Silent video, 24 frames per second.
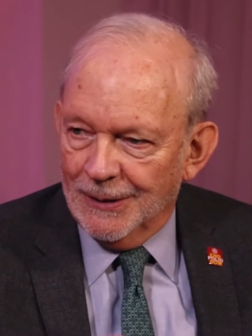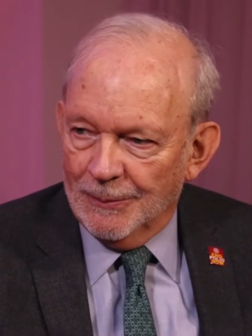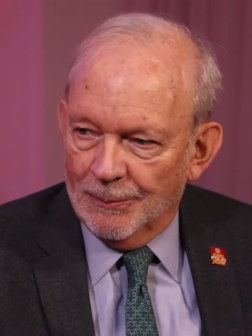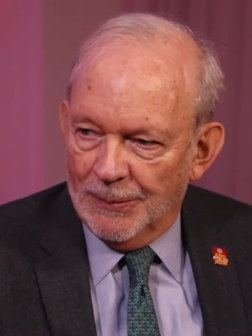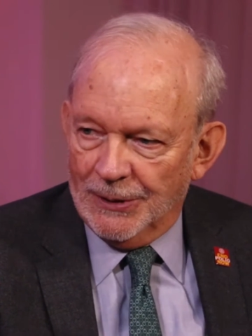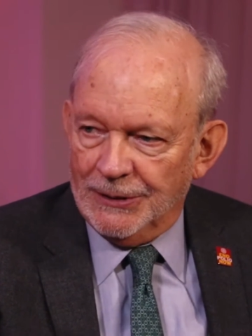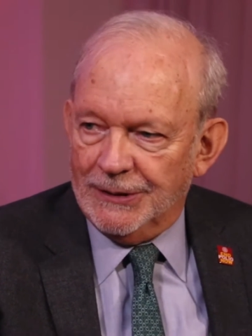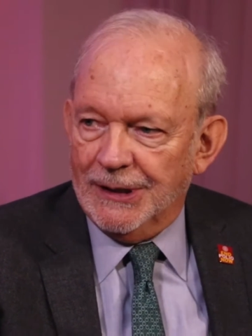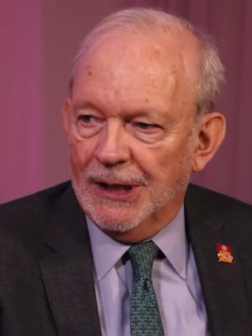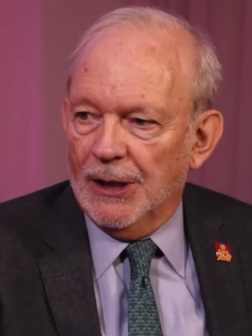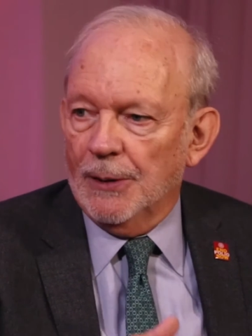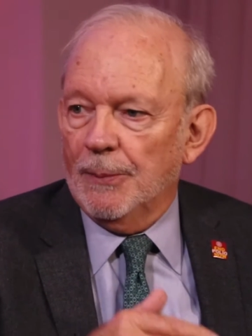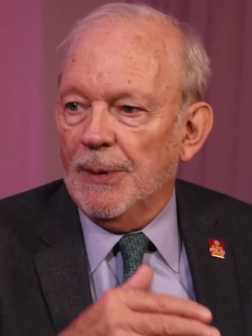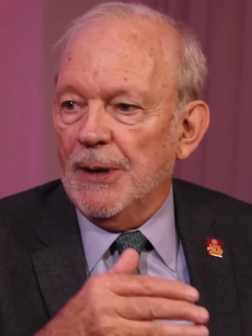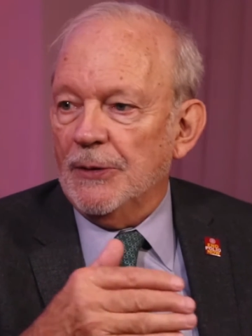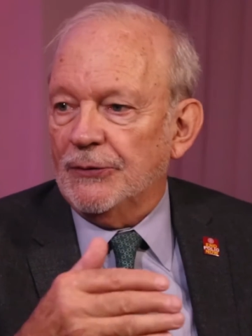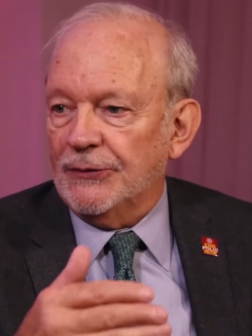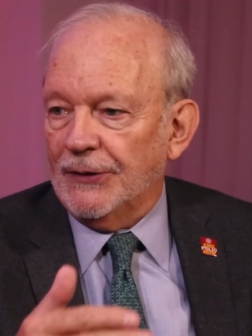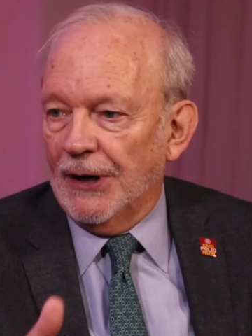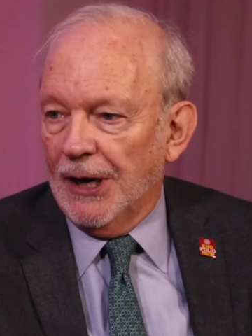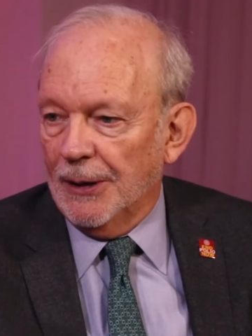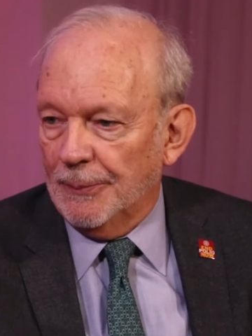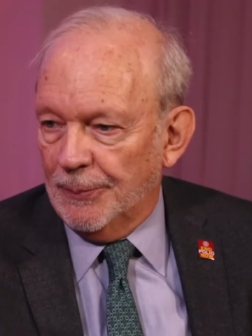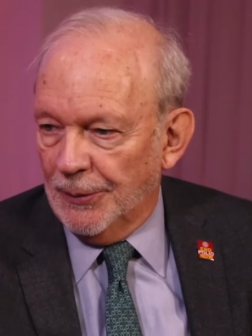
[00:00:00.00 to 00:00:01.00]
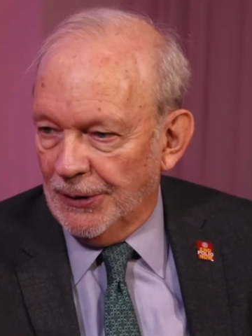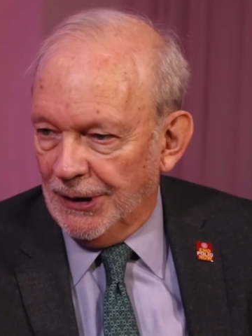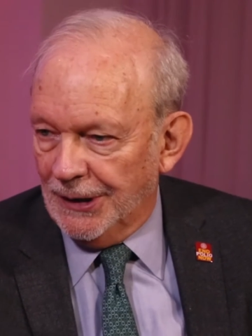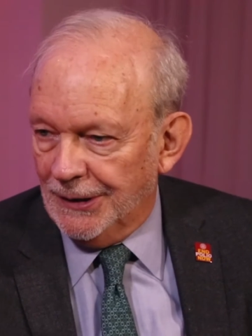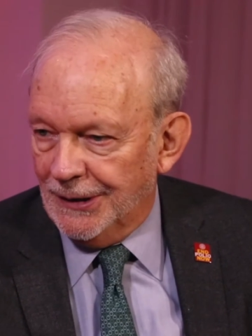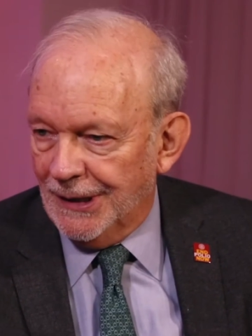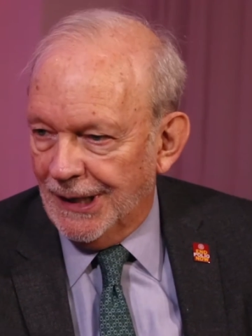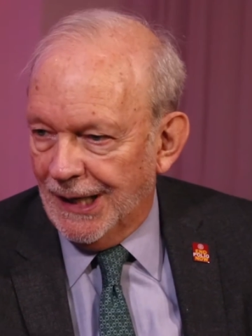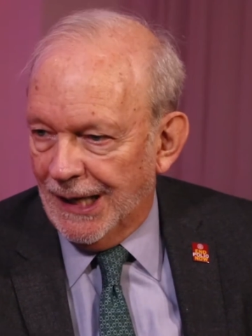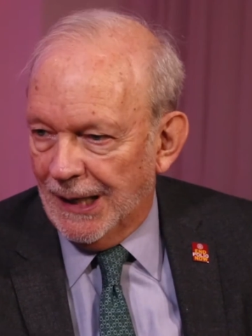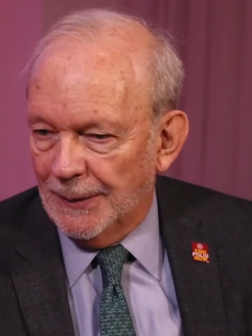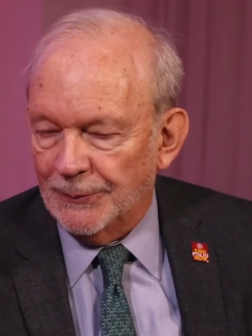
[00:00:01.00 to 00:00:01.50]
but they'll be start putting
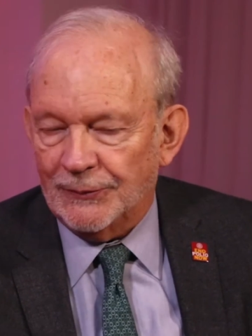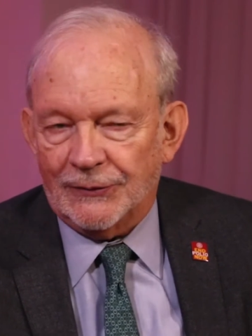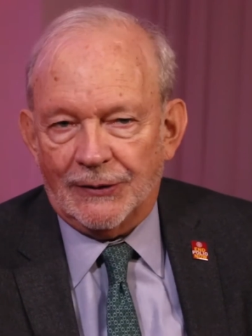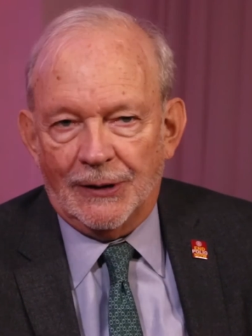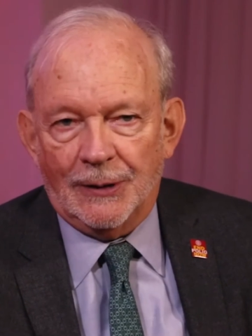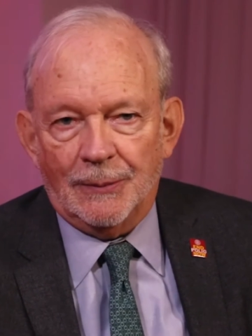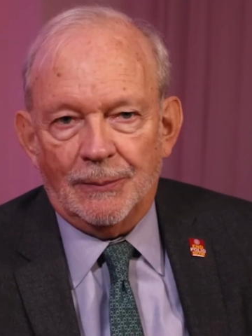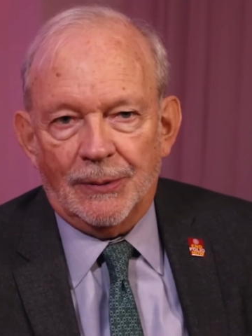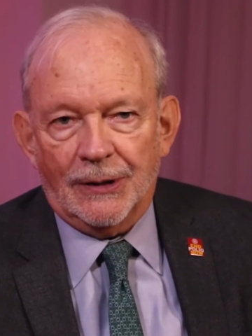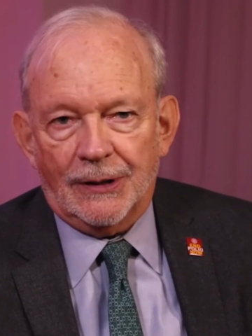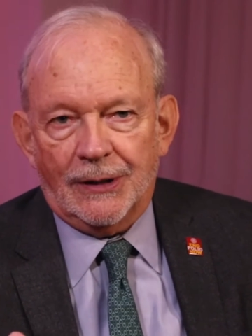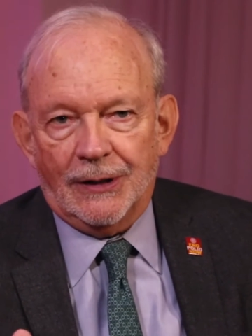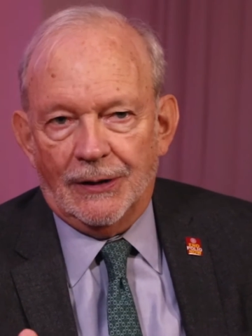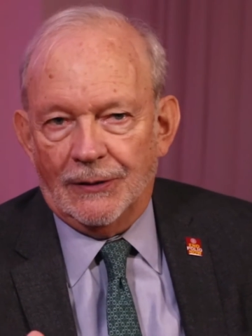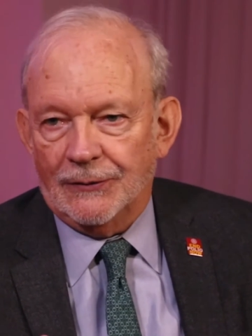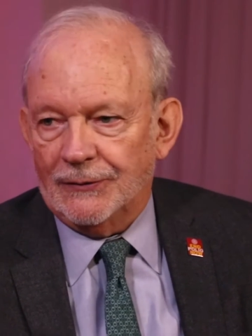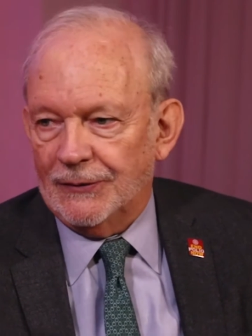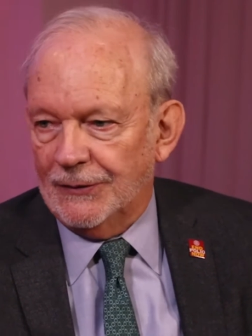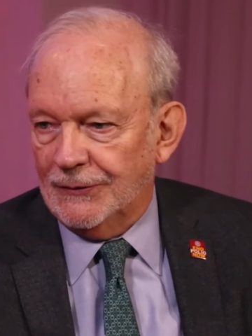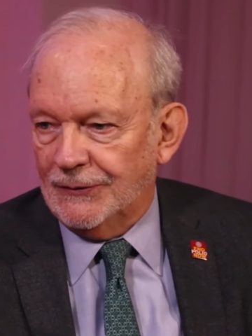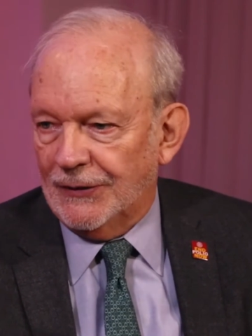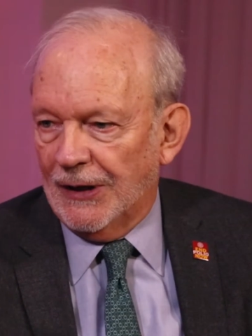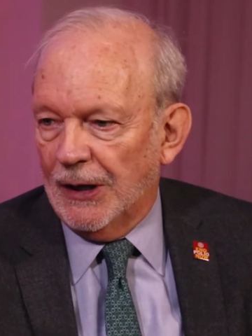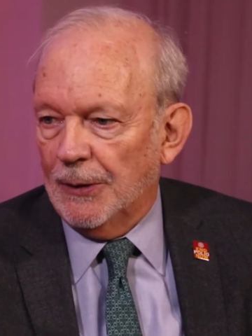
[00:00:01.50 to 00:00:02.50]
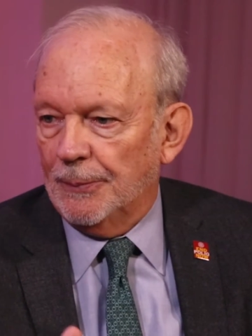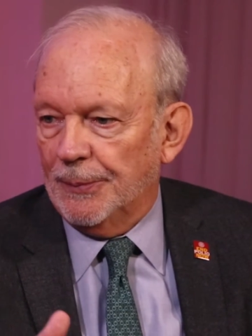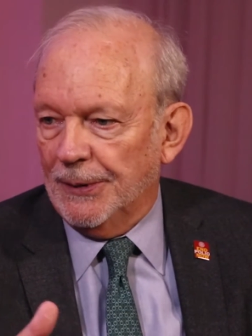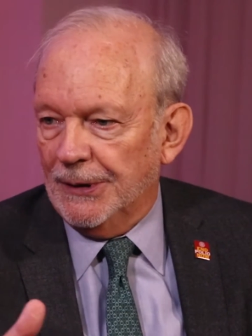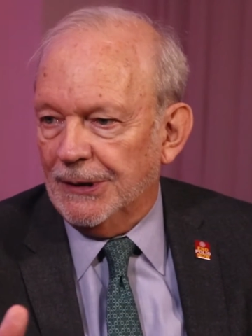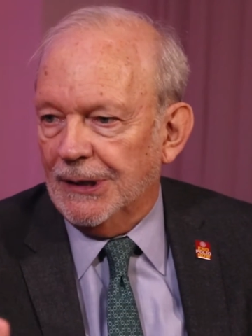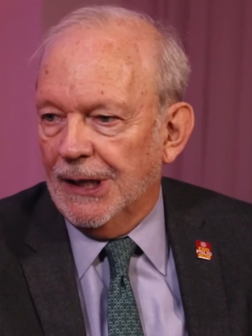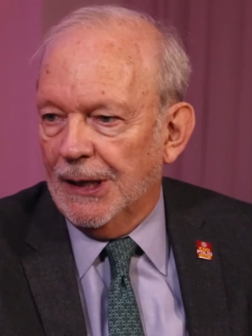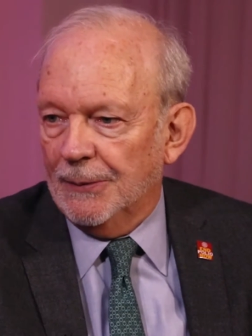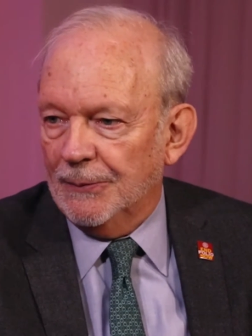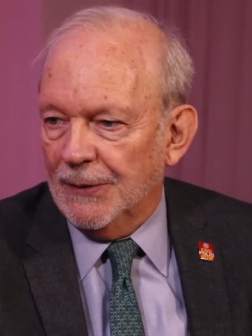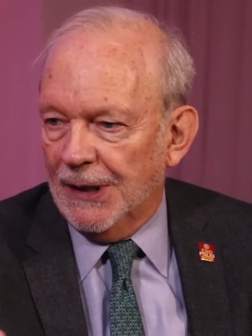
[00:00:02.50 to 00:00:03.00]
the apps in because it's
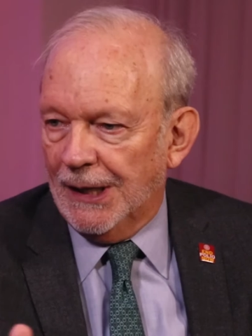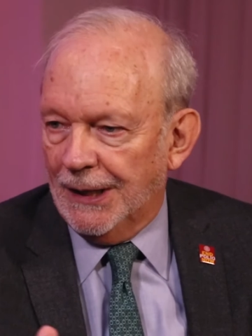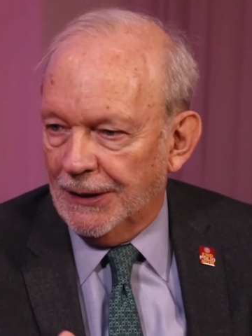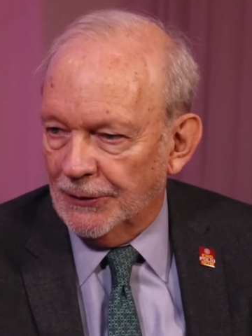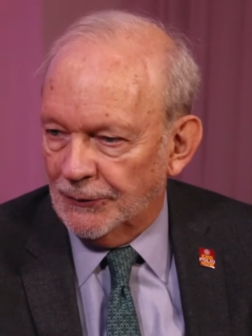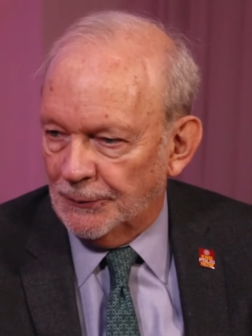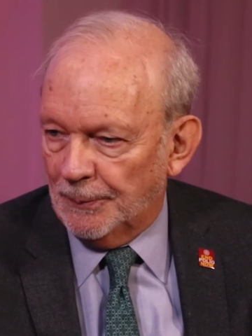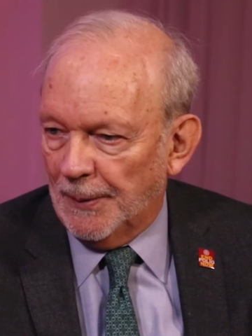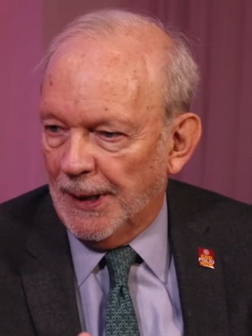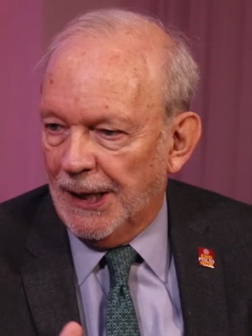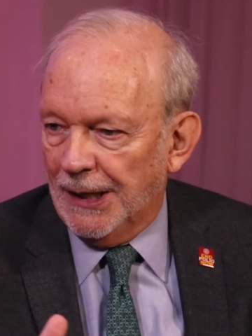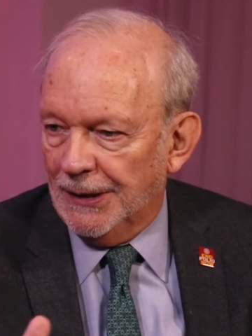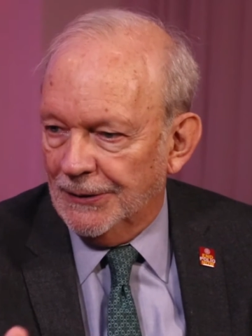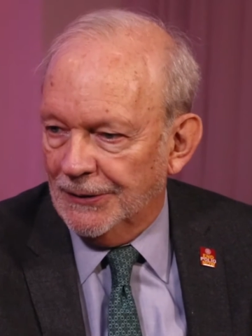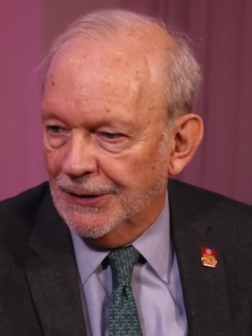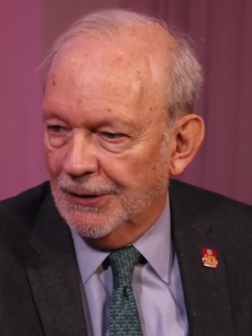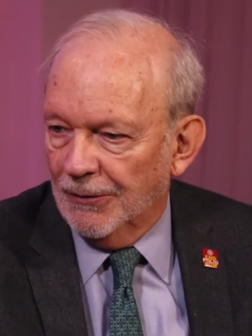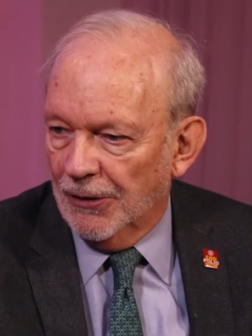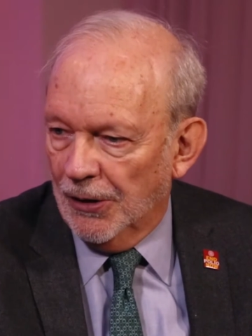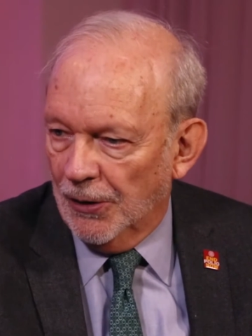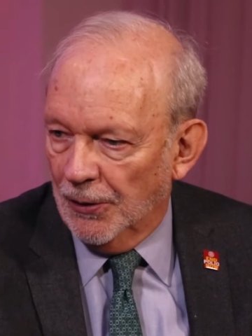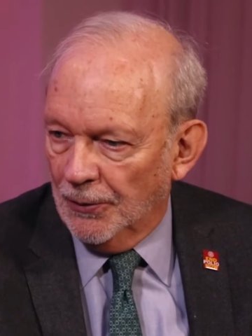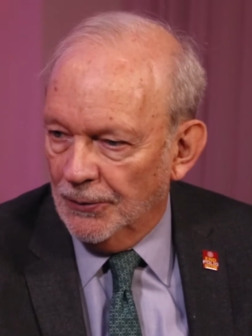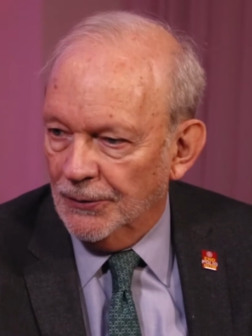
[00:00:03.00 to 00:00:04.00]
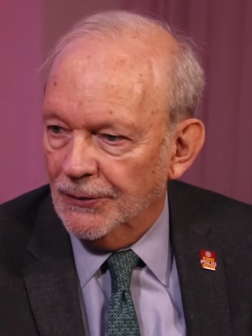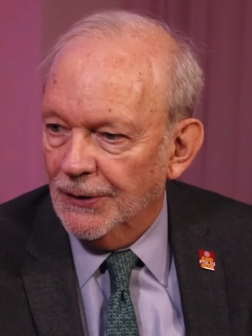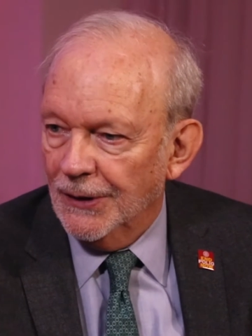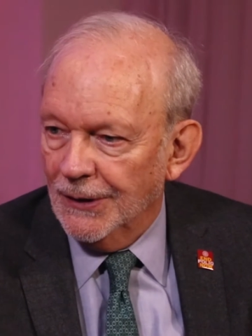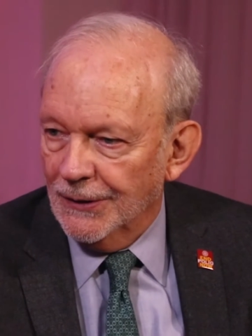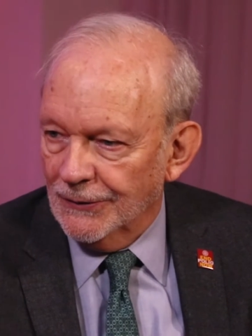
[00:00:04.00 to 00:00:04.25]
helping them then expand their own